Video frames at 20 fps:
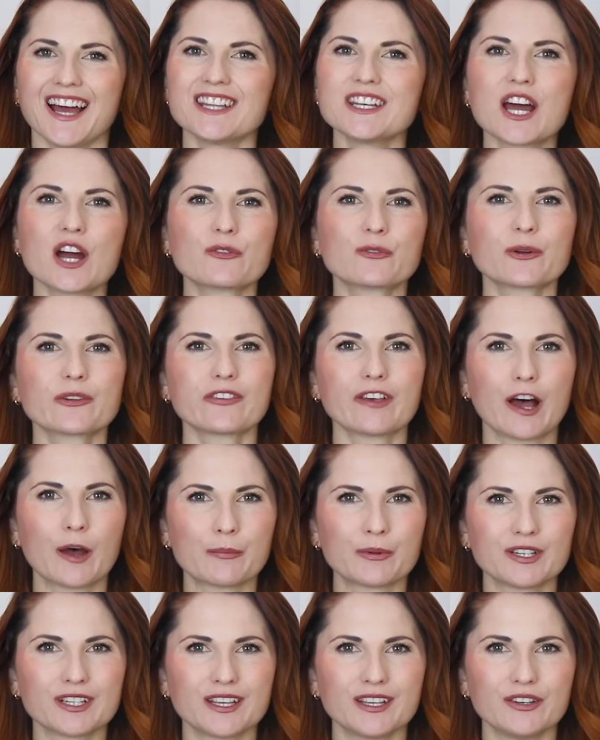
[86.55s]
And now for what's
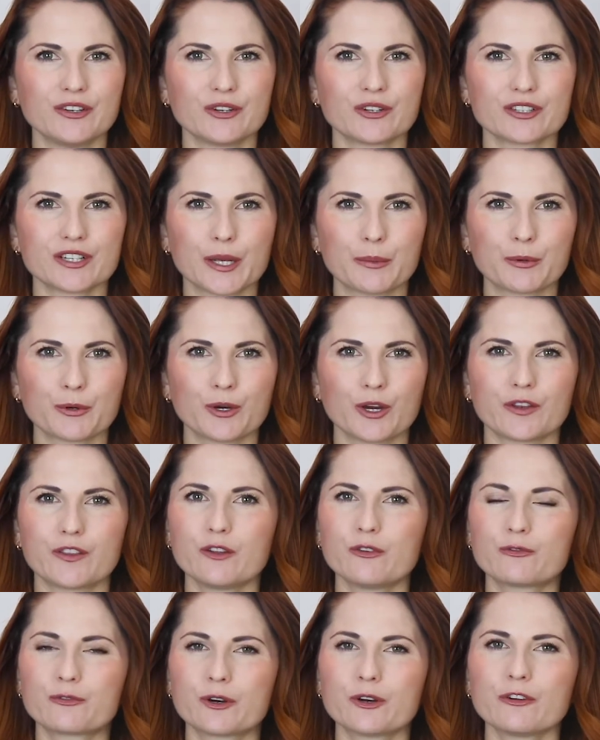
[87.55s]
happening in your neighborhood.
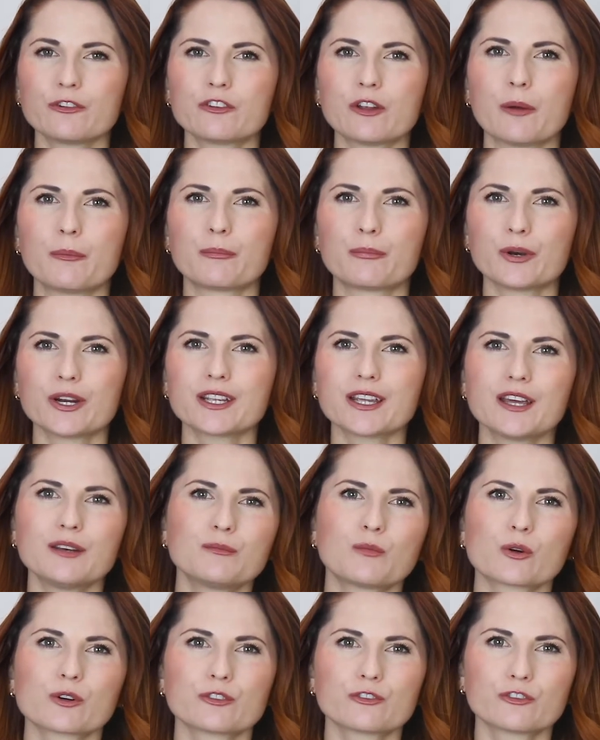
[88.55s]
The first brick and
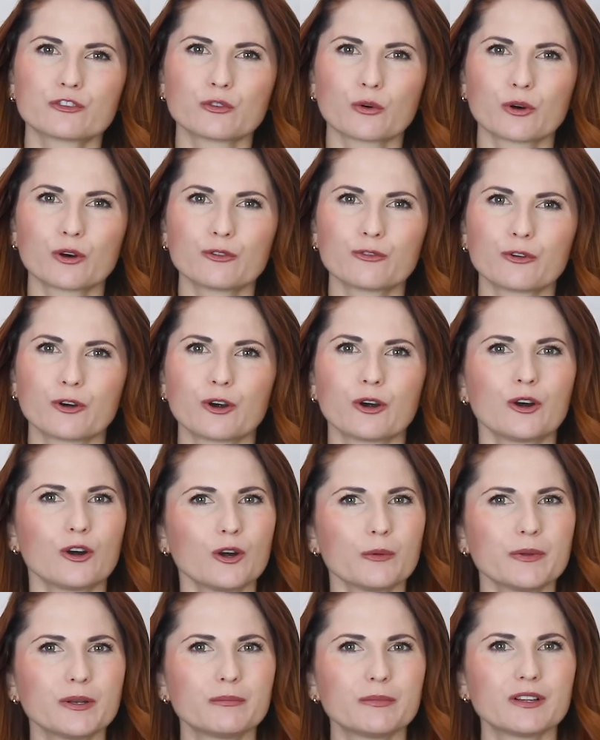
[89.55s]
mortar store for
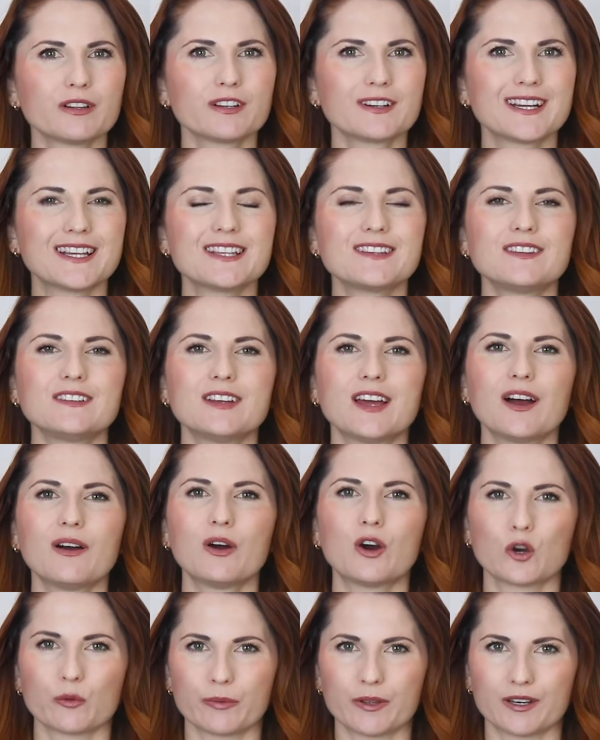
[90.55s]
Herman Miller is now
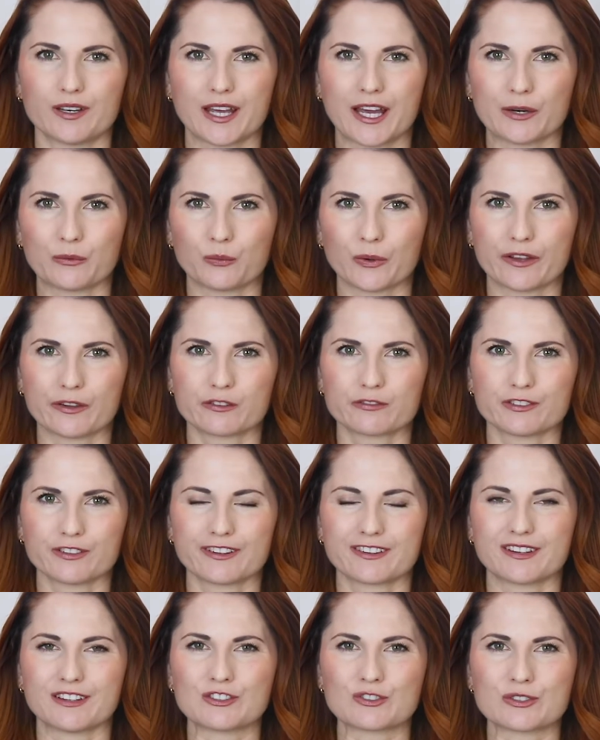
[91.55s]
open at
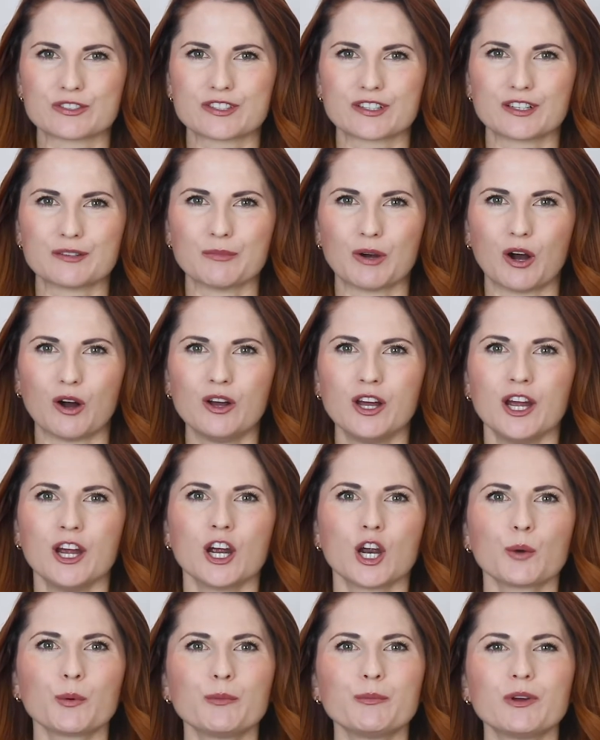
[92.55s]
Westfield Century City Mall.
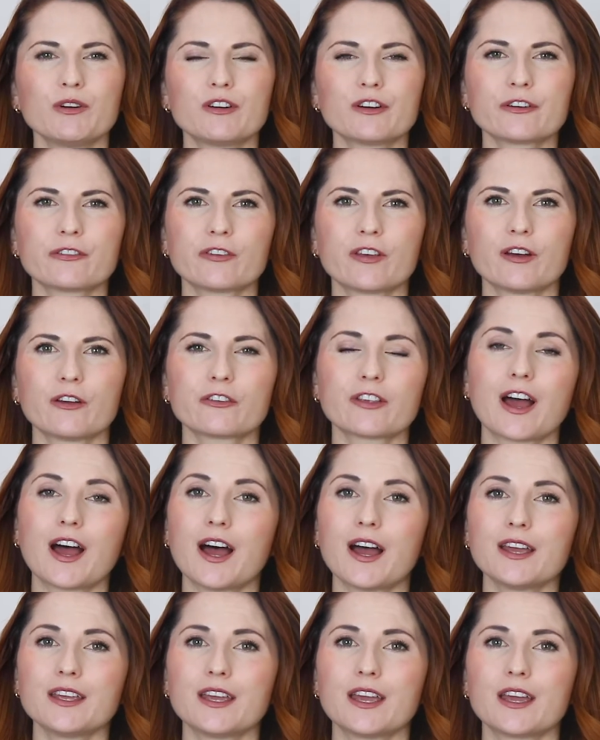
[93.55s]
Herman Miller sells
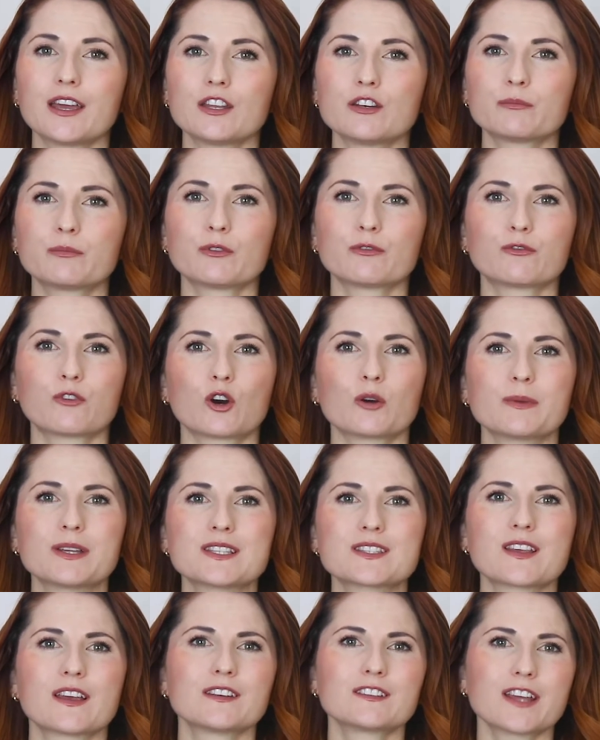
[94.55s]
high-end
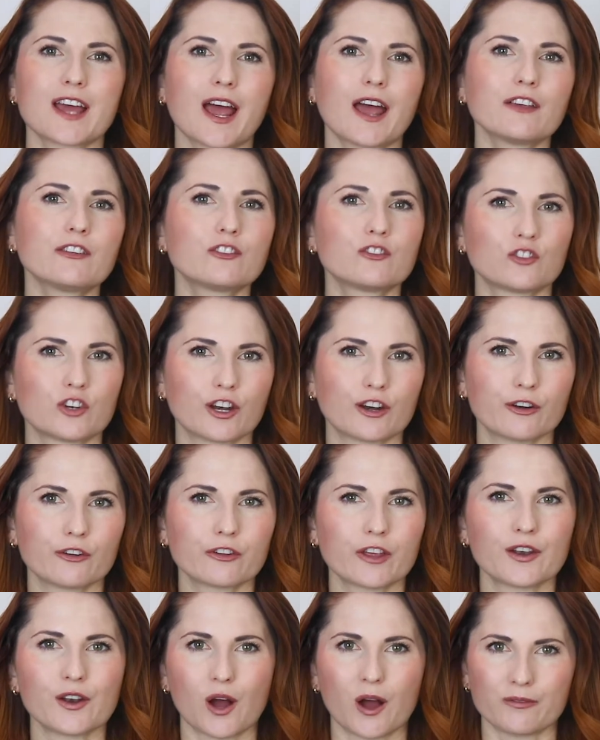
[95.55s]
performance task chairs
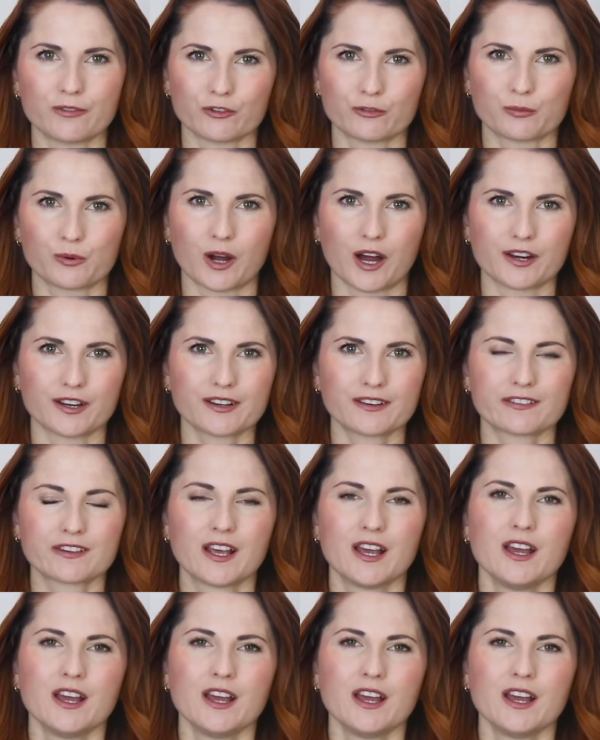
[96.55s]
and office products.